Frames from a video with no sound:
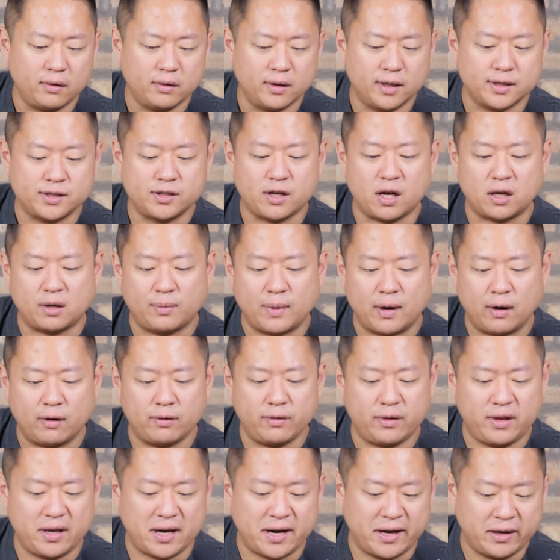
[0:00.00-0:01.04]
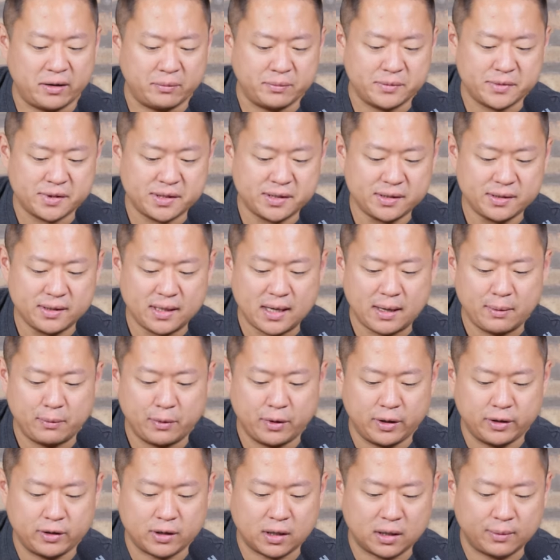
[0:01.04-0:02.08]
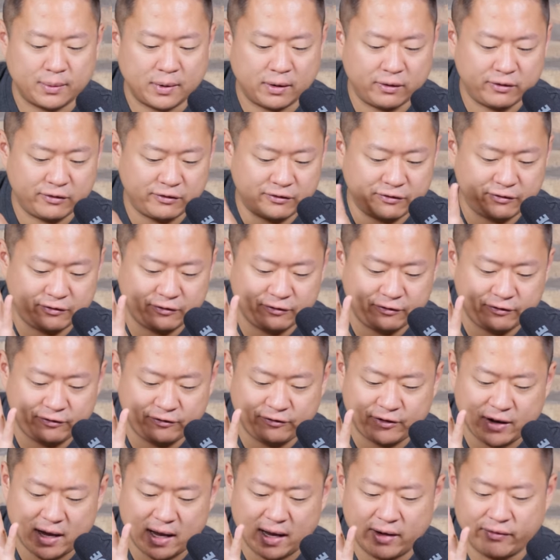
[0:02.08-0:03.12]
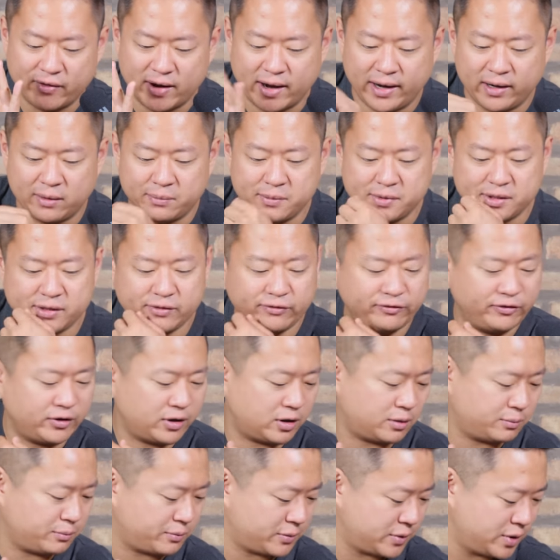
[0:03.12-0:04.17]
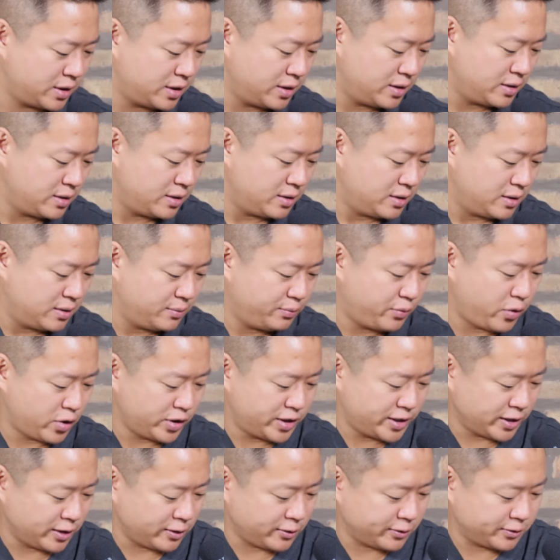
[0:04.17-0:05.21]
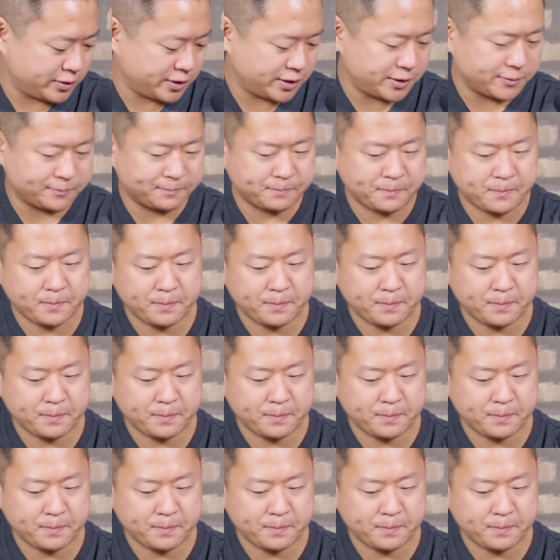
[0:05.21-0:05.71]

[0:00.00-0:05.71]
Let's talk about the items. I'm going to talk about five items from Portillo's.